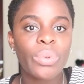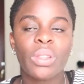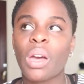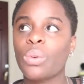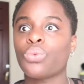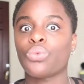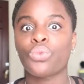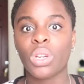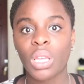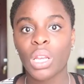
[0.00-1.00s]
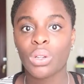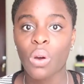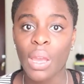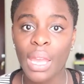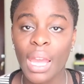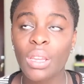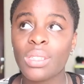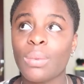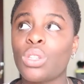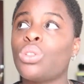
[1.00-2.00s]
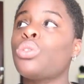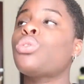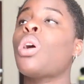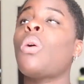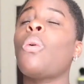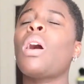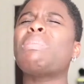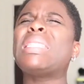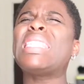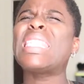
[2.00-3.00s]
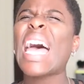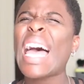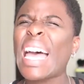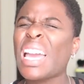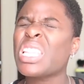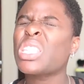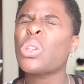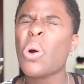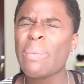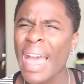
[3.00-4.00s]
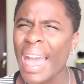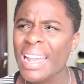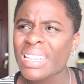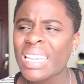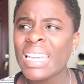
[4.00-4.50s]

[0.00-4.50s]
So that was really annoying. I used to be so upset, I was so mad.